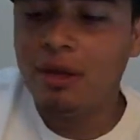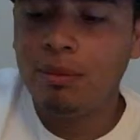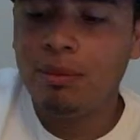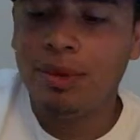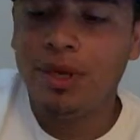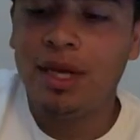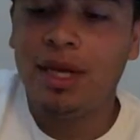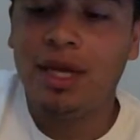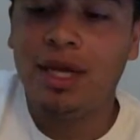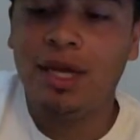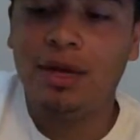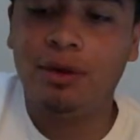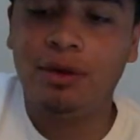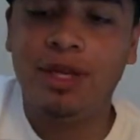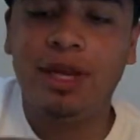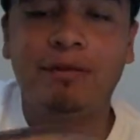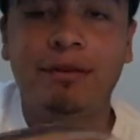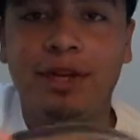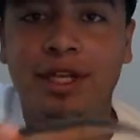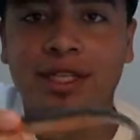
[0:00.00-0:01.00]
But uh, it'll
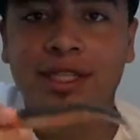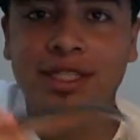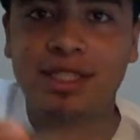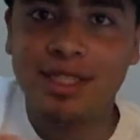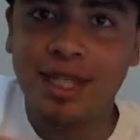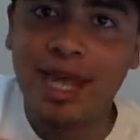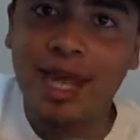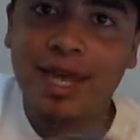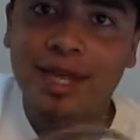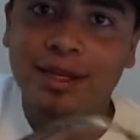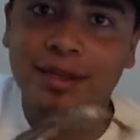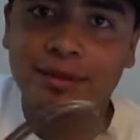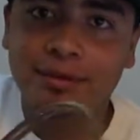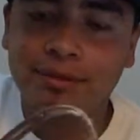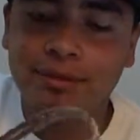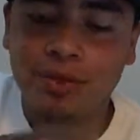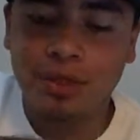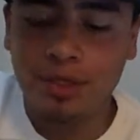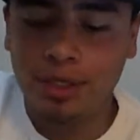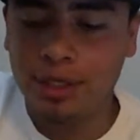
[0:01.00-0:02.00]
never get snagged
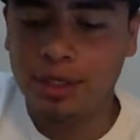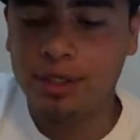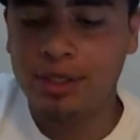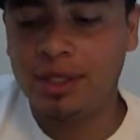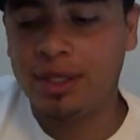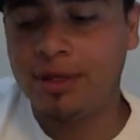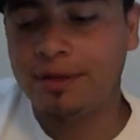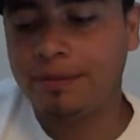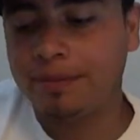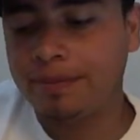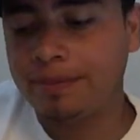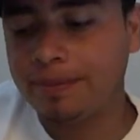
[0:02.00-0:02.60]
on anything.